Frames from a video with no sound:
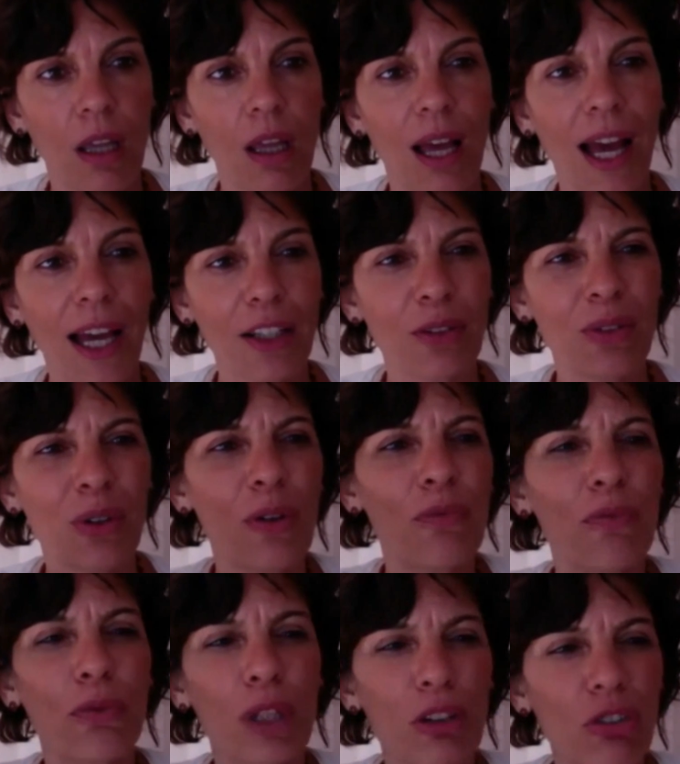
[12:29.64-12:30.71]
I don't know if
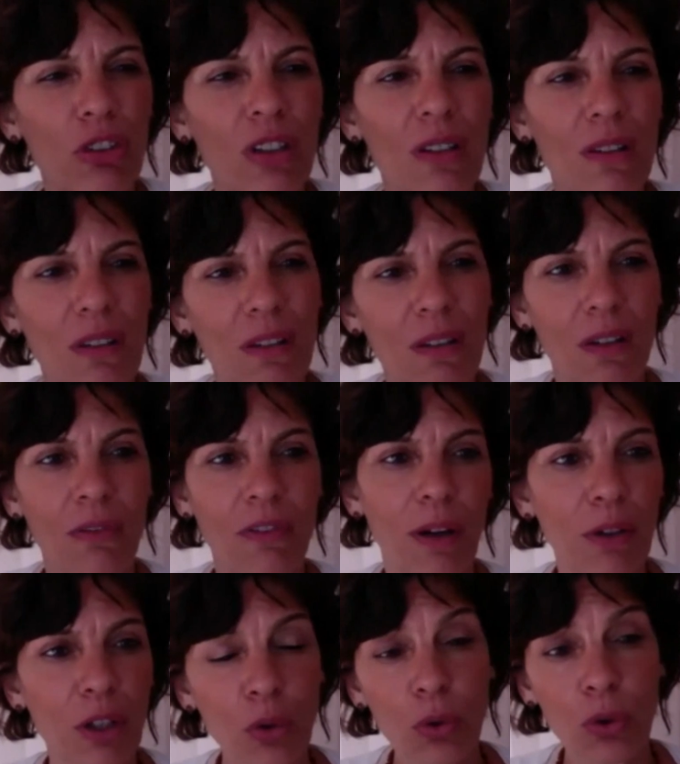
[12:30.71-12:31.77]
richness is a
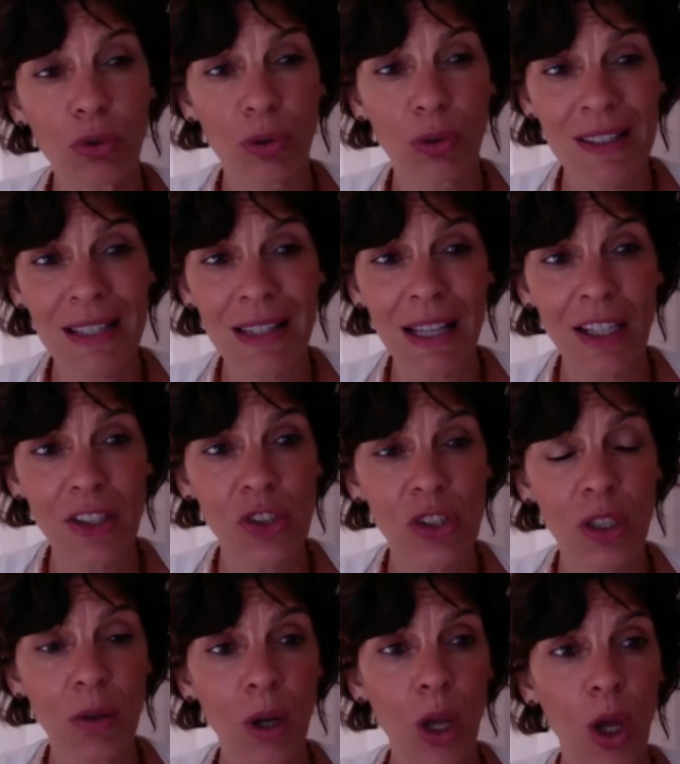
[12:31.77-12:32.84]
very good
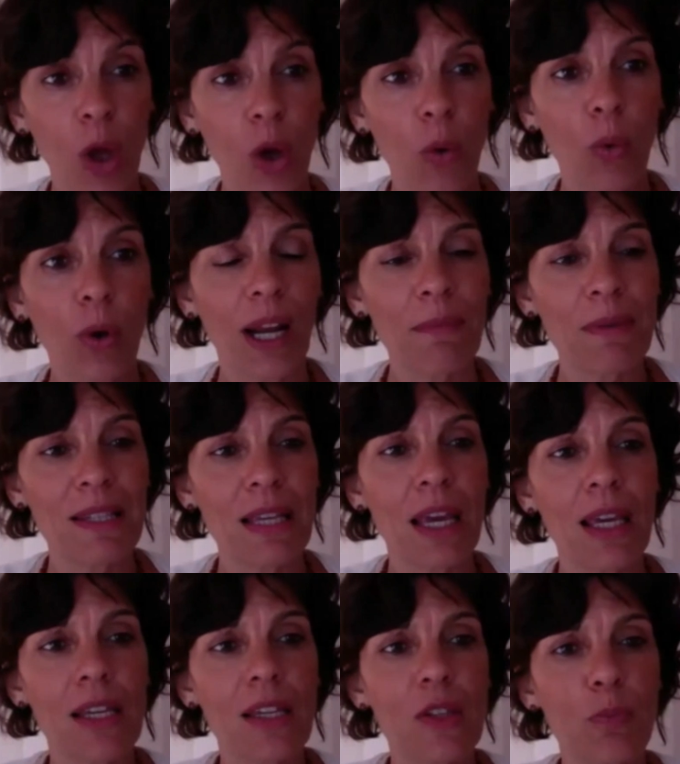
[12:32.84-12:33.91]
translation. What I'm
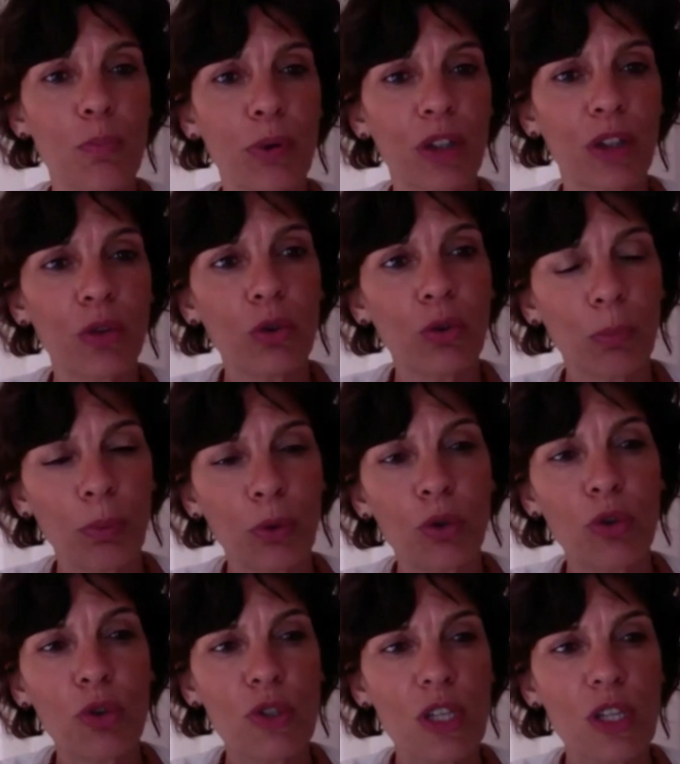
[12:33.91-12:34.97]
saying is
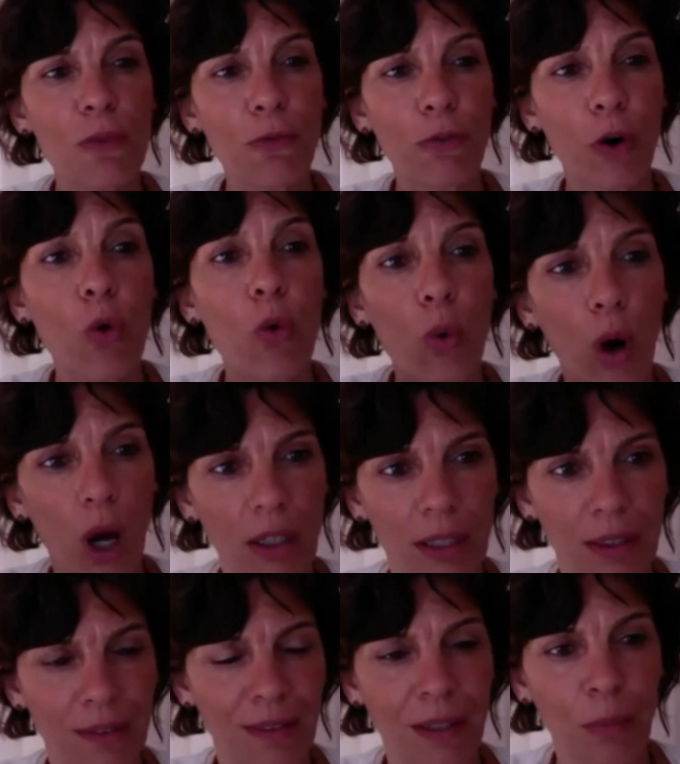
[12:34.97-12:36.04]
producing for
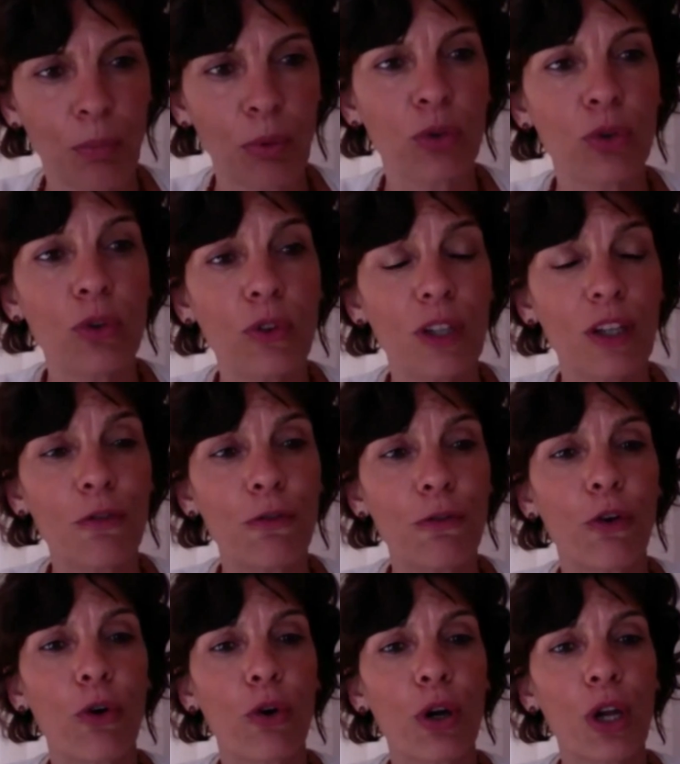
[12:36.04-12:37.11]
quality, producing
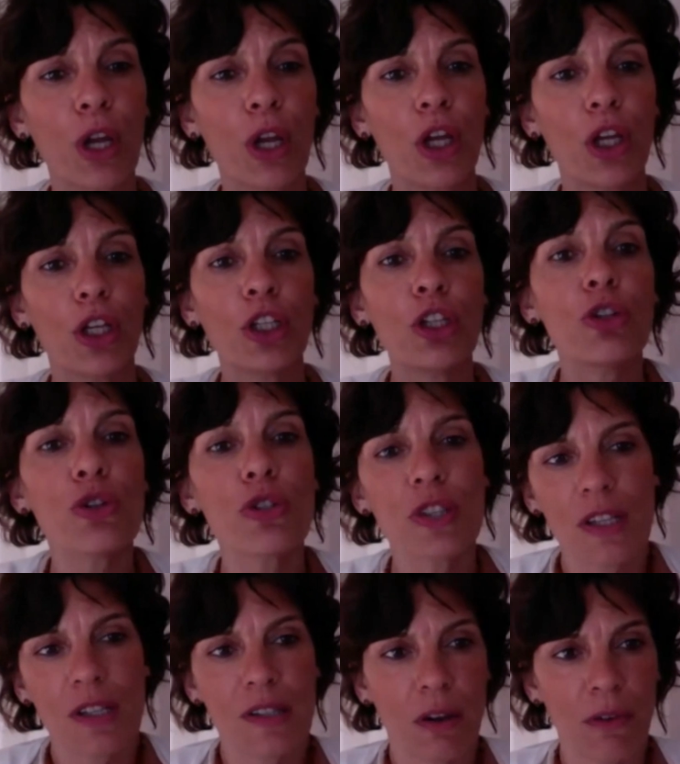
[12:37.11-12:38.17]
for
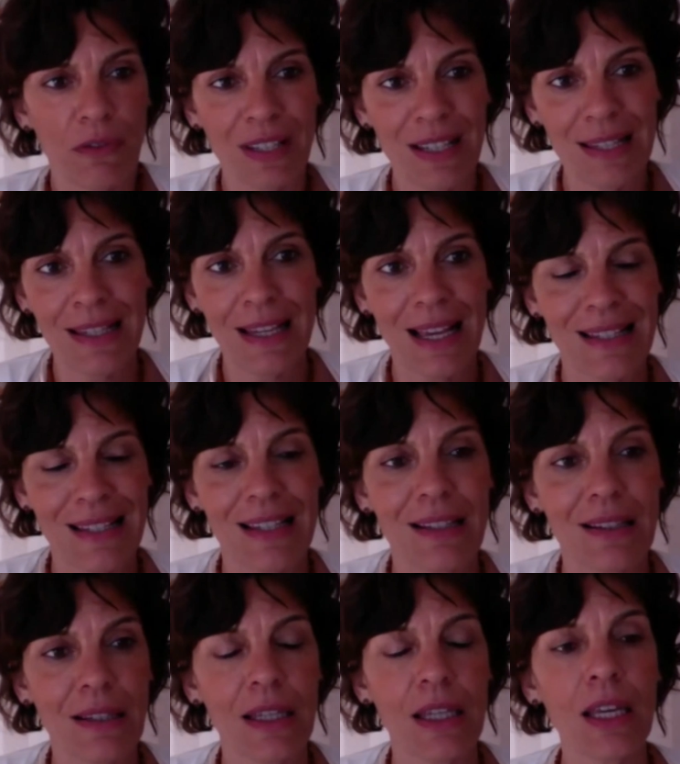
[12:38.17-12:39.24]
uses of
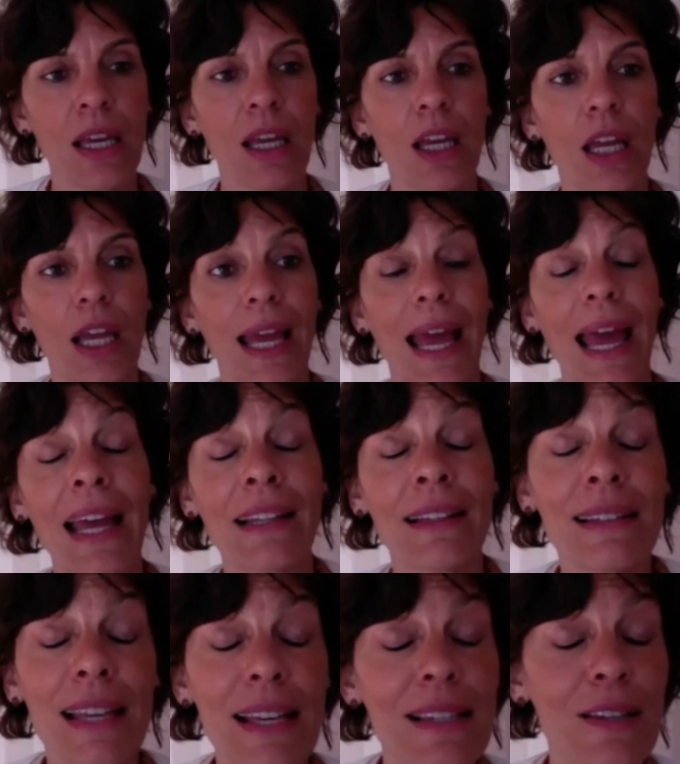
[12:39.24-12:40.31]
necessity. And
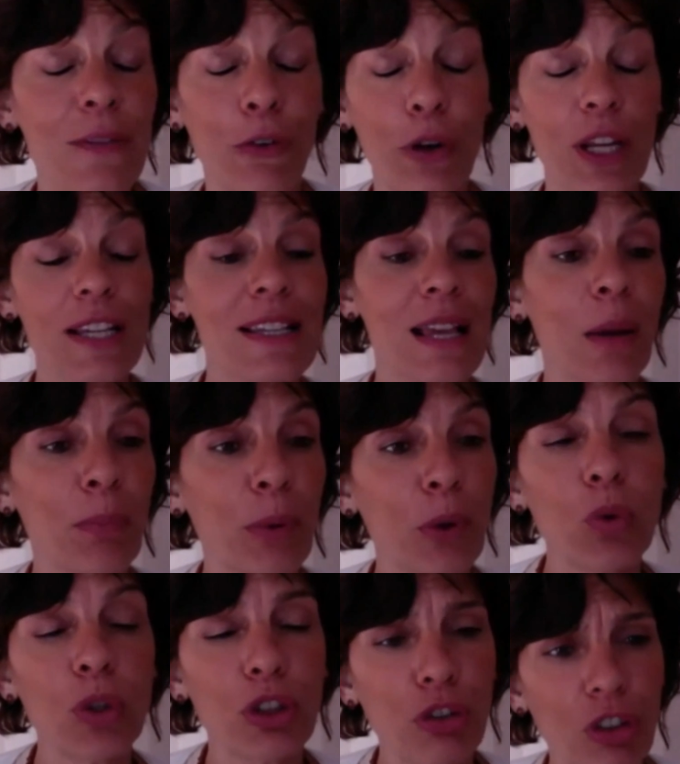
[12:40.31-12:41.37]
this, for example,
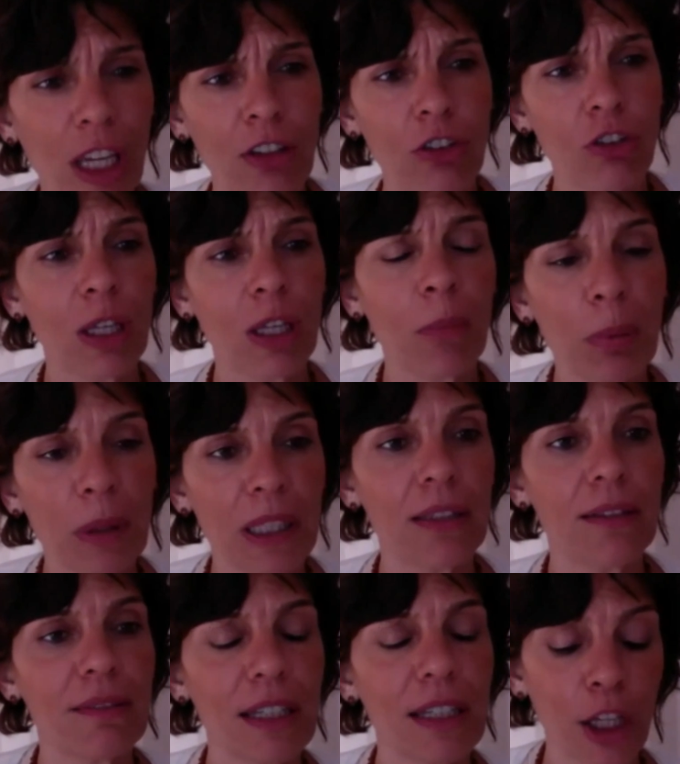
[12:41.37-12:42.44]
would change
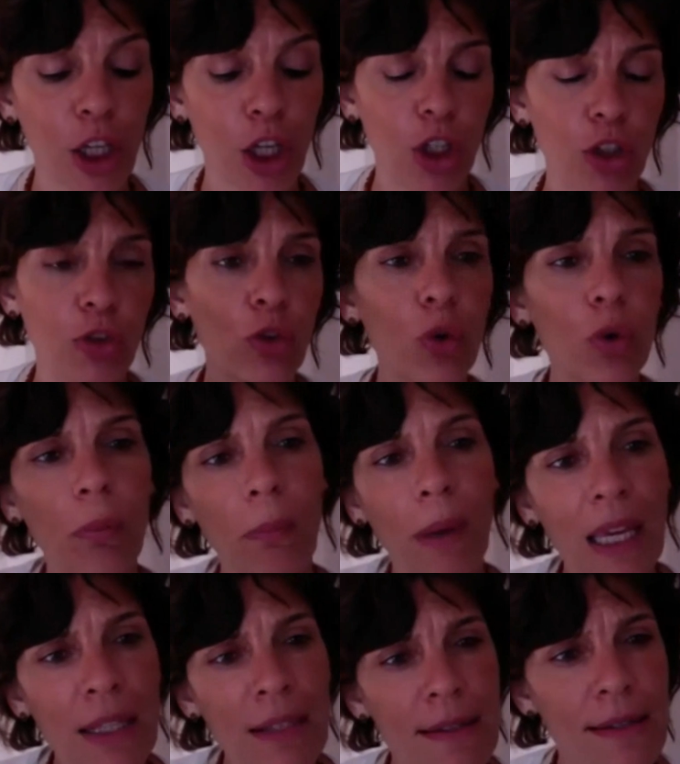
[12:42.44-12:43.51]
completely two
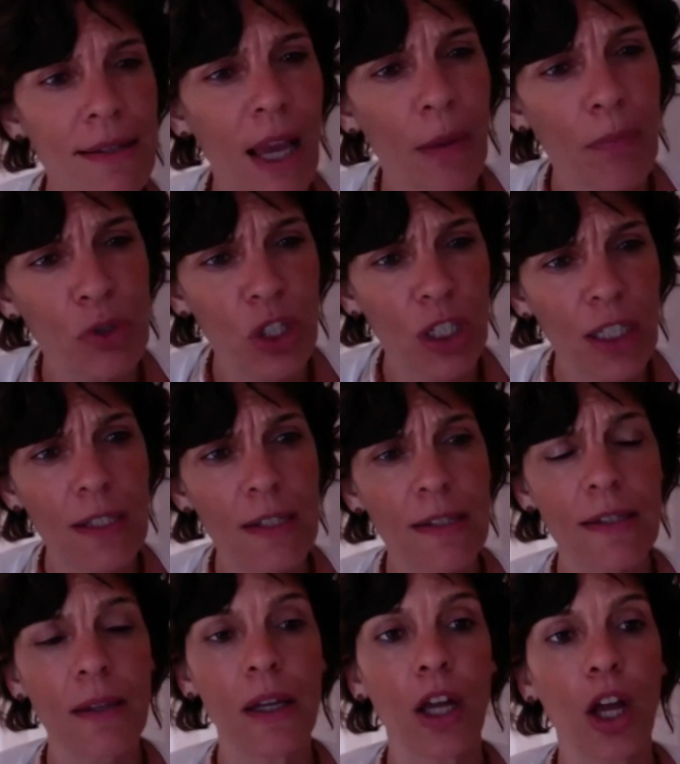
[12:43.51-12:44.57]
main
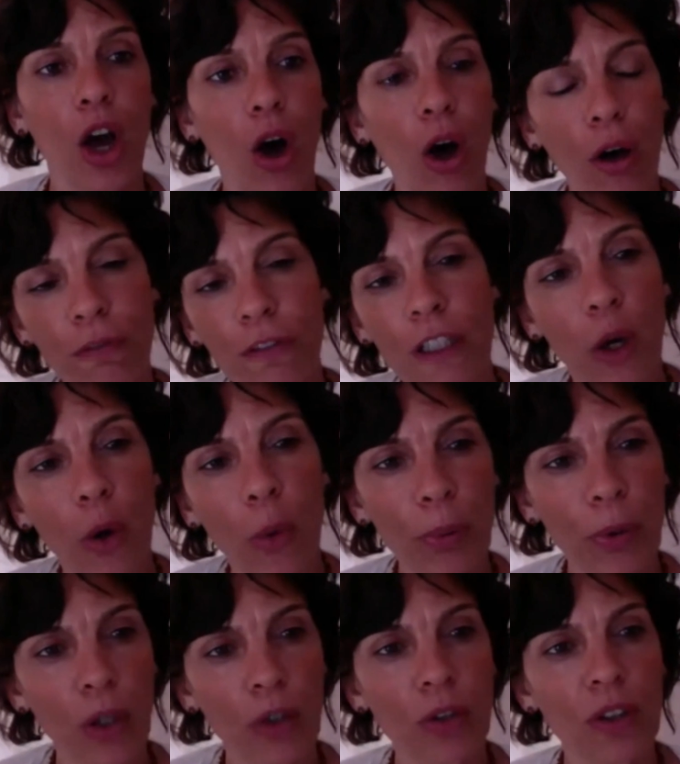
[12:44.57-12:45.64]
subjects of low
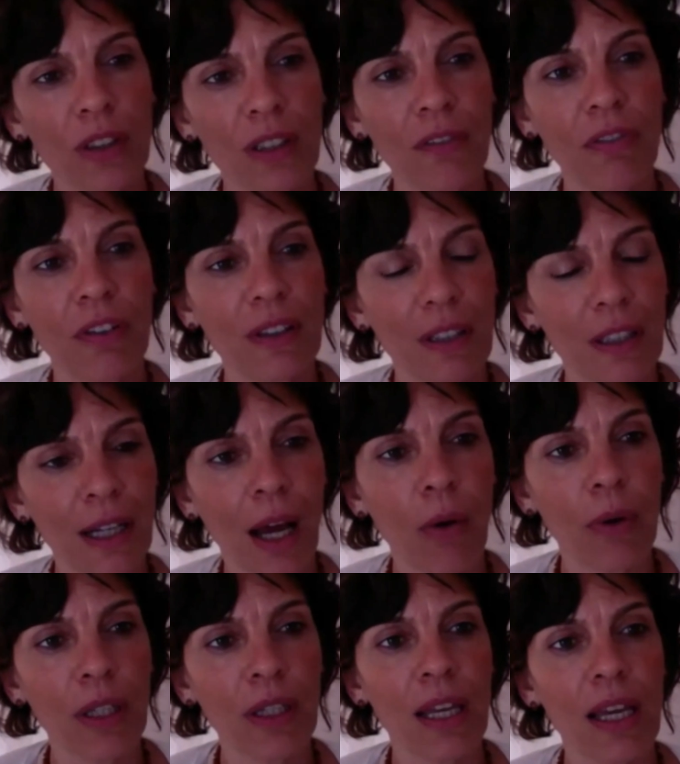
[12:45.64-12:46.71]
productivity
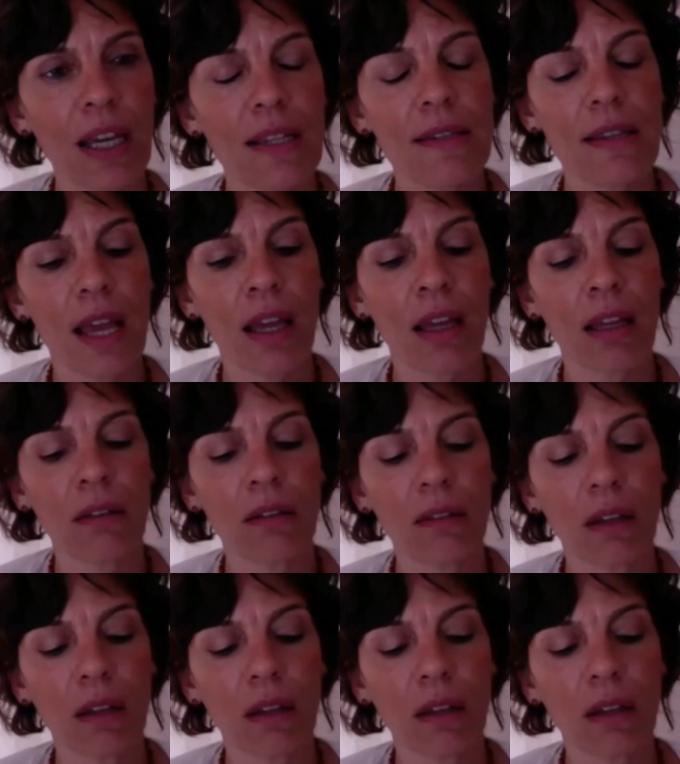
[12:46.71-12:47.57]
nowadays and